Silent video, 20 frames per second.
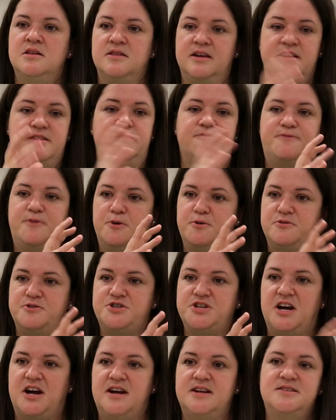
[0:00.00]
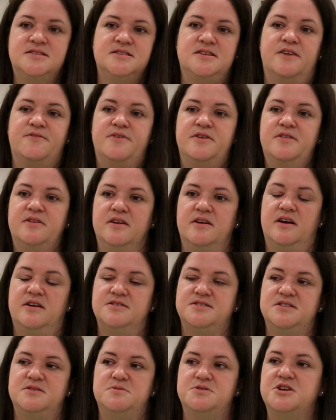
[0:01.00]
like the photo shots and everything
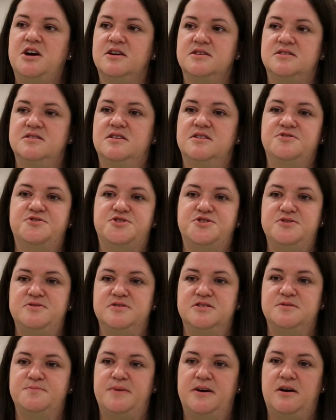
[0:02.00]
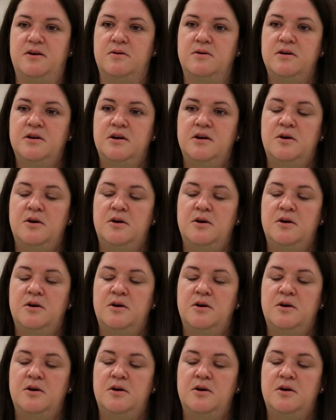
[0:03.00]
else. And he would talk to the other students about